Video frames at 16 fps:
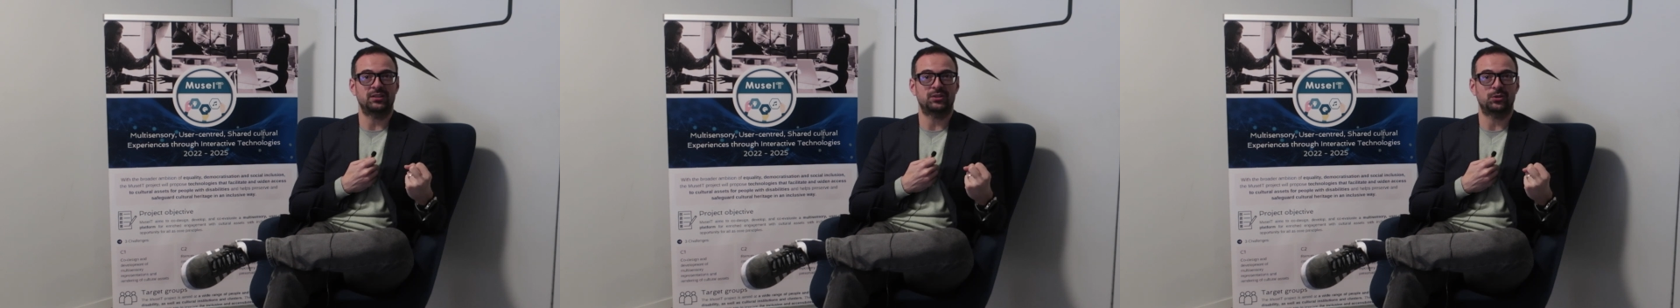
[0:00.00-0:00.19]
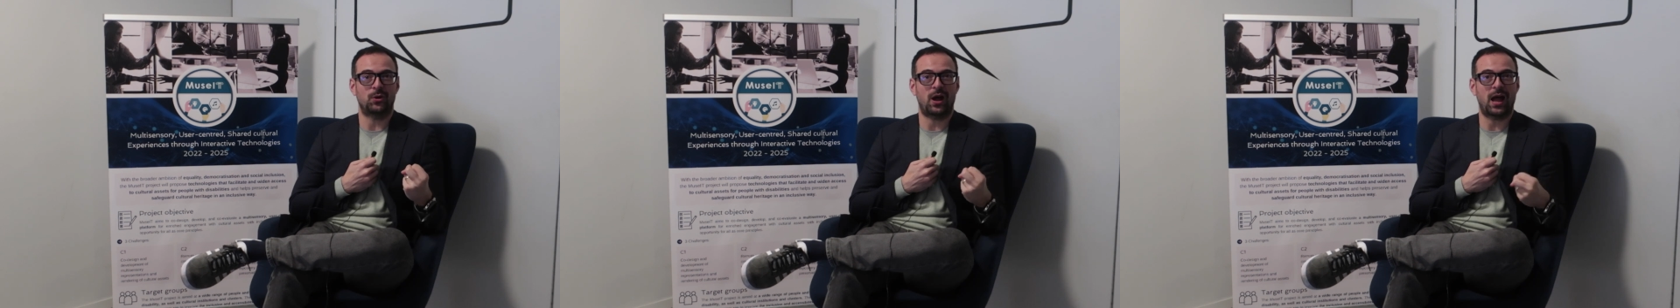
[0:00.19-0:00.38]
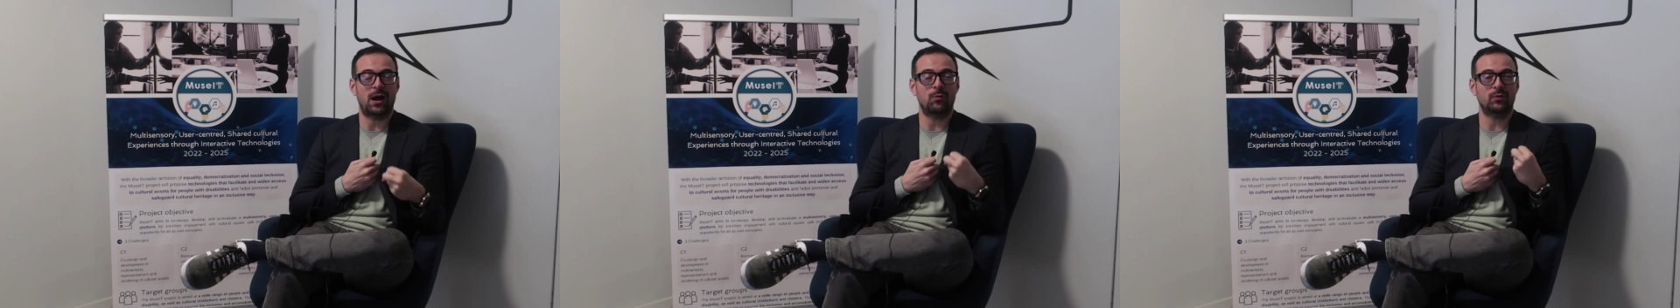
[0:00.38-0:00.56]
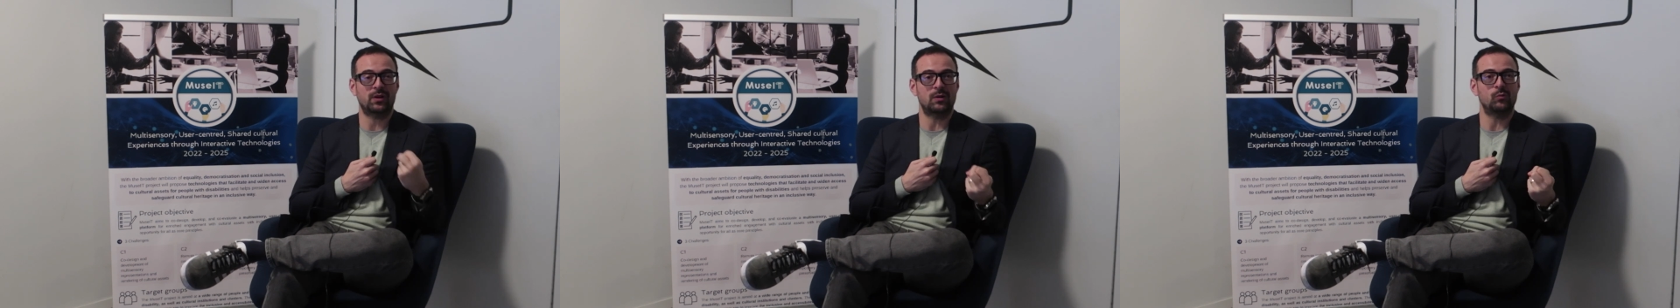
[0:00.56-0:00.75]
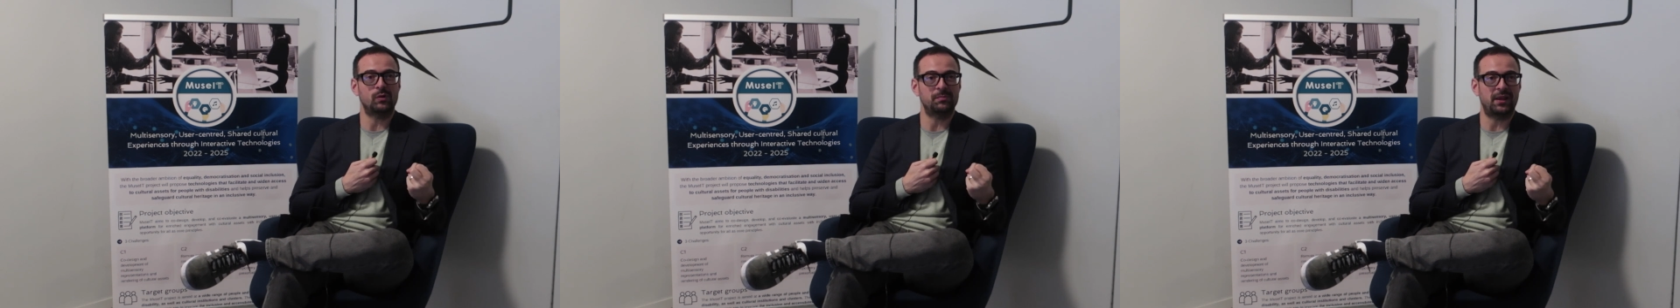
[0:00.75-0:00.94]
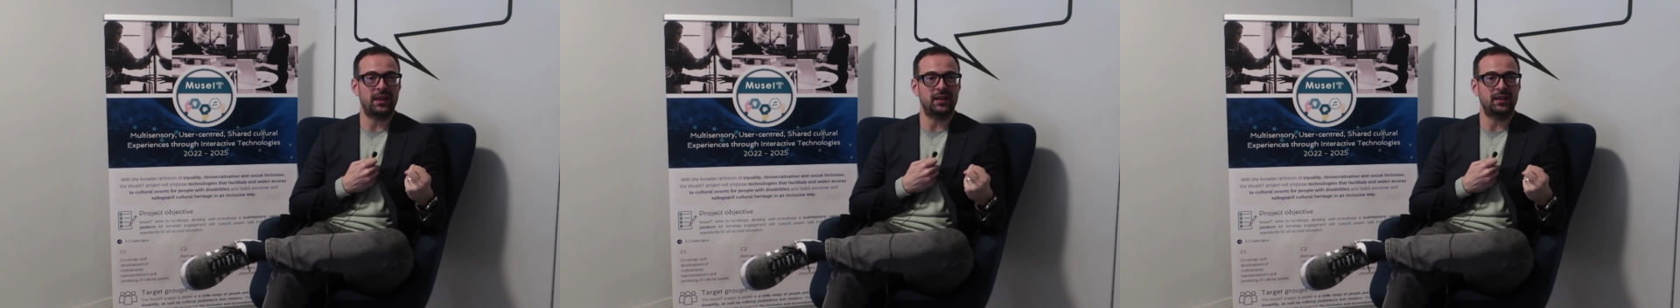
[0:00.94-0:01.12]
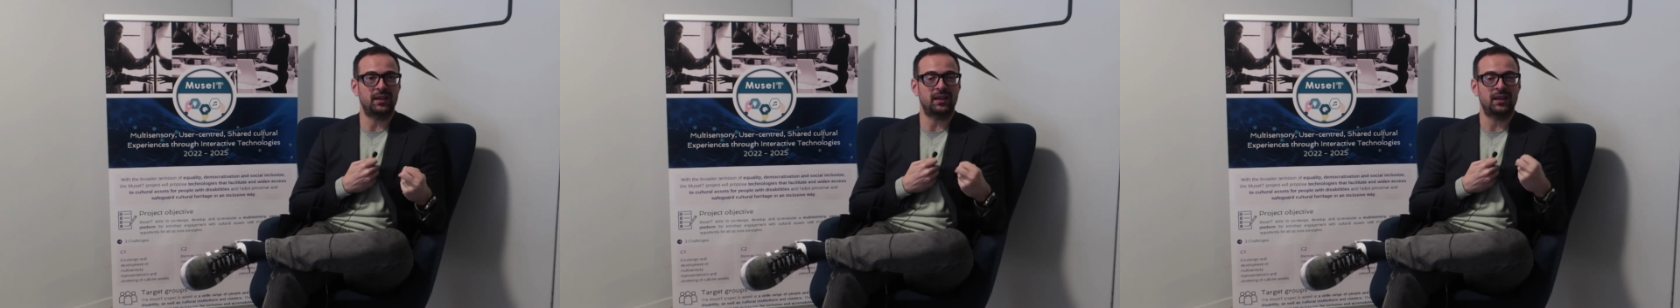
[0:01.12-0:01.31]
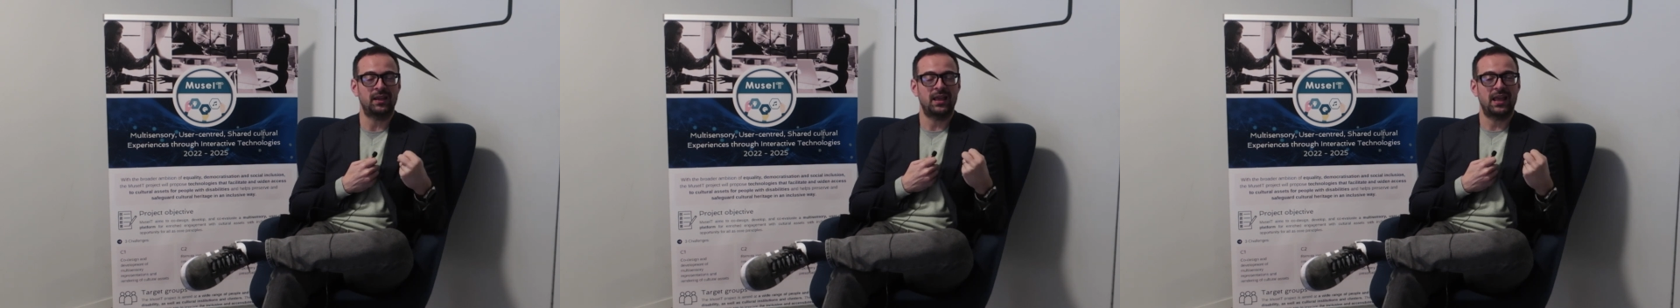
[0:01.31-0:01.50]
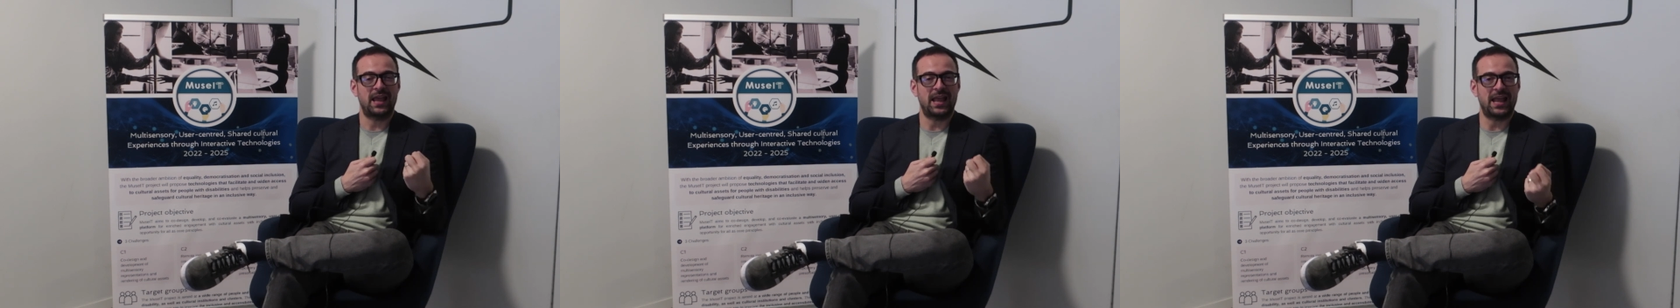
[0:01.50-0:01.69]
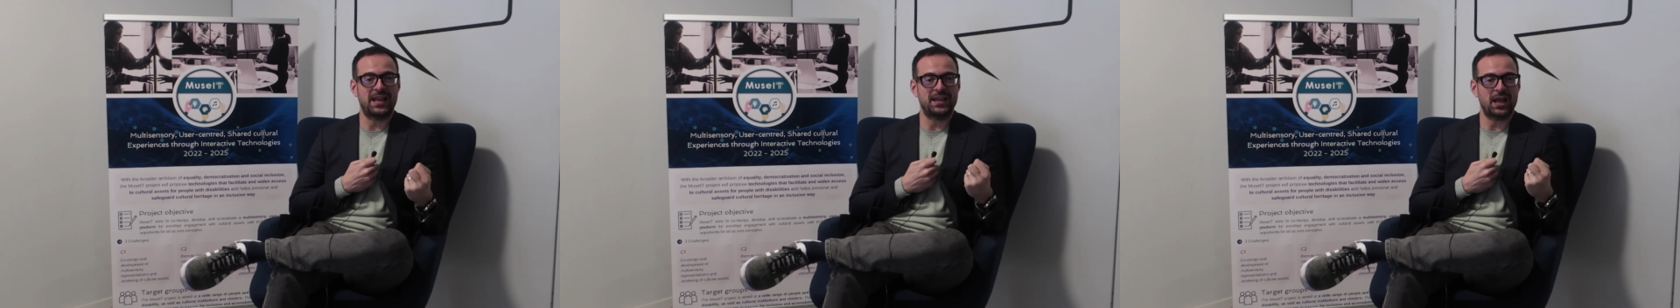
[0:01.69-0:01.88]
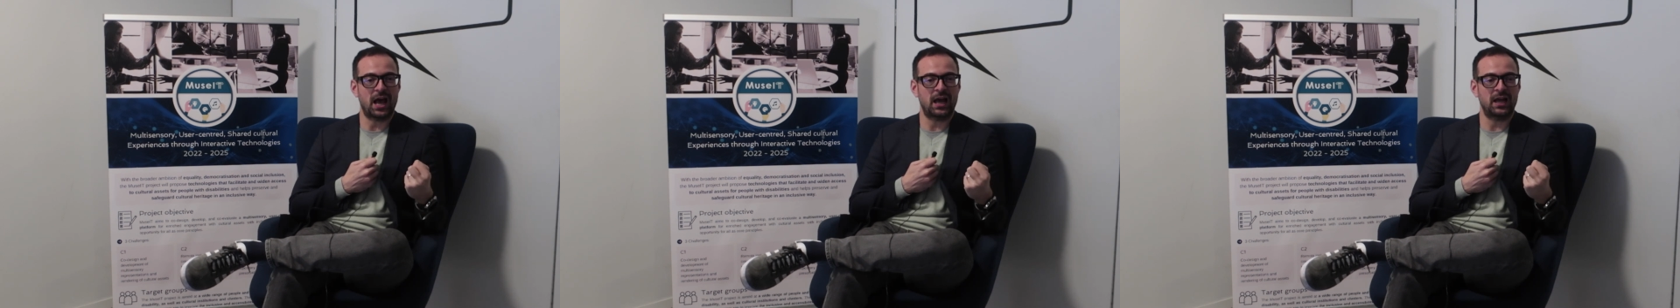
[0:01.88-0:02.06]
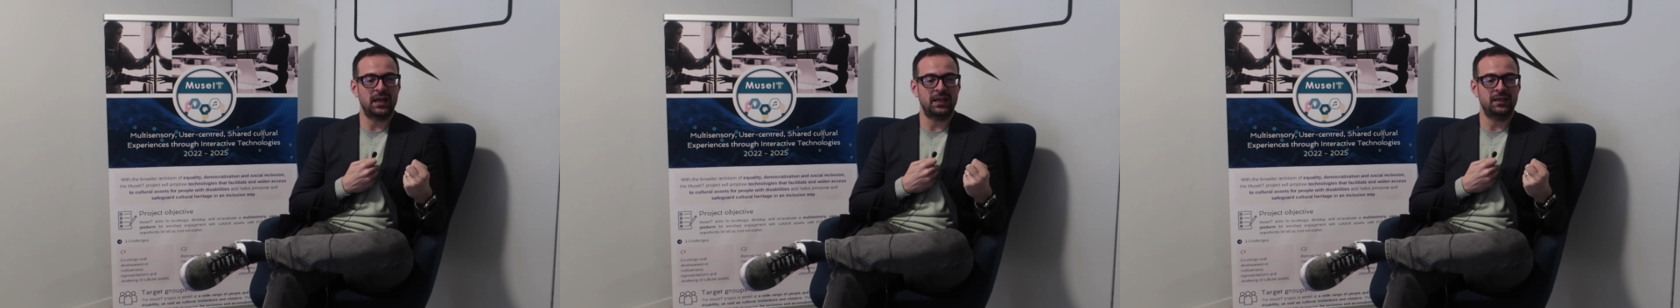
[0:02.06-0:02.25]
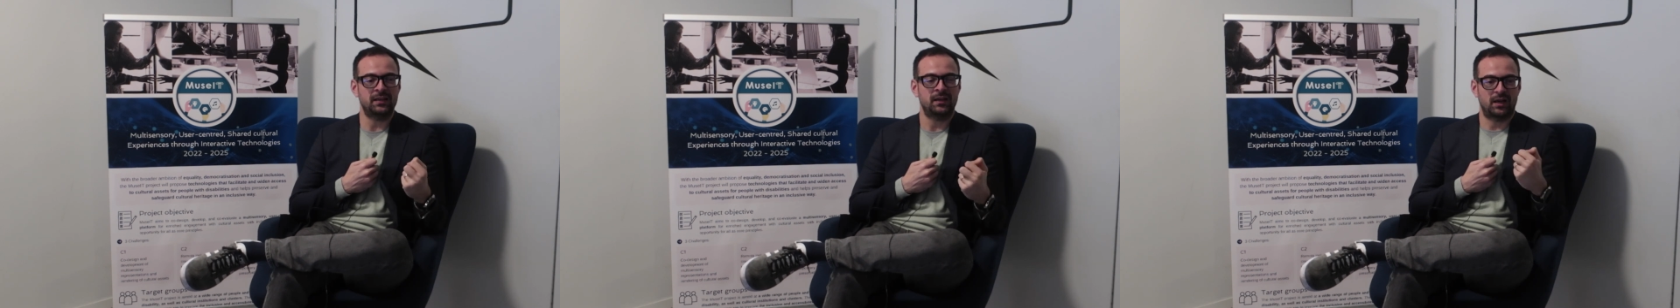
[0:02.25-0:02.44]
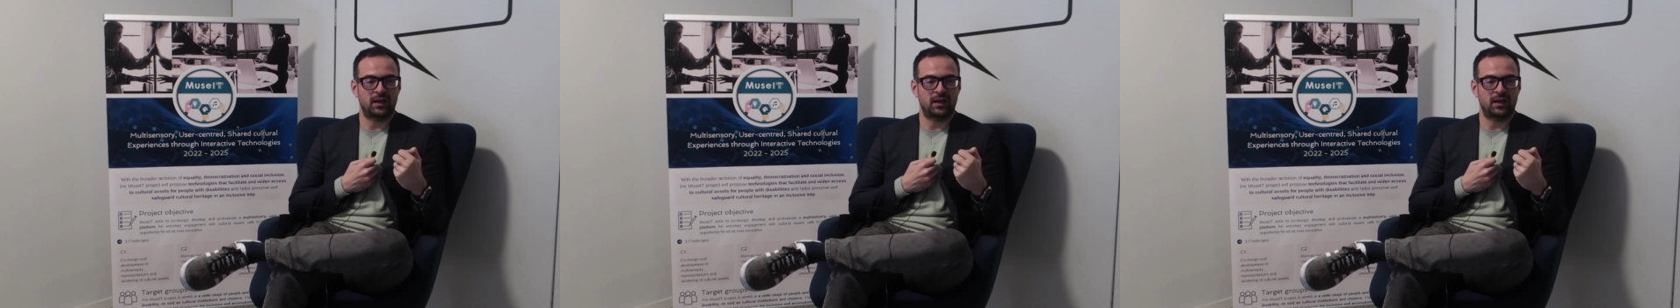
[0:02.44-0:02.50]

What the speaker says: So how can we make AI